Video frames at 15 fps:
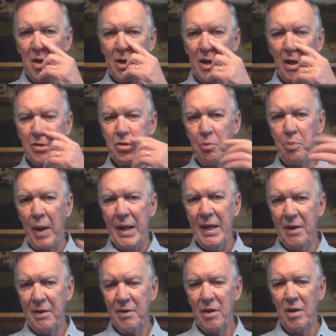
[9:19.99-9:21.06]
because you're
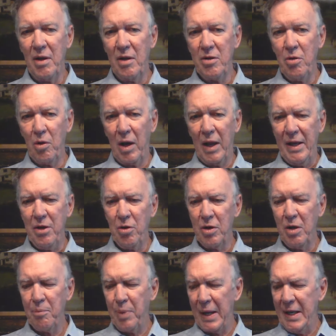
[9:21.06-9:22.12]
paying you're,
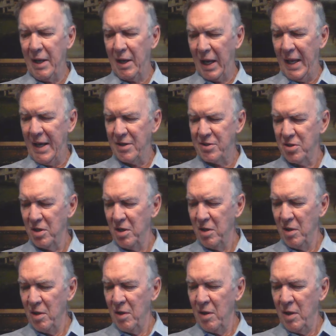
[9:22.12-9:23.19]
you're paying less
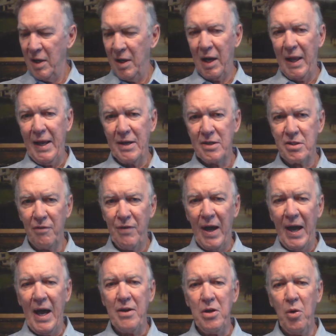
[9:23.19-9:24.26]
and less the
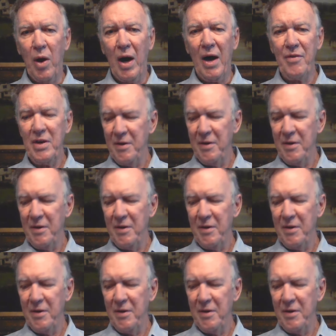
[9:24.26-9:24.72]
value of it,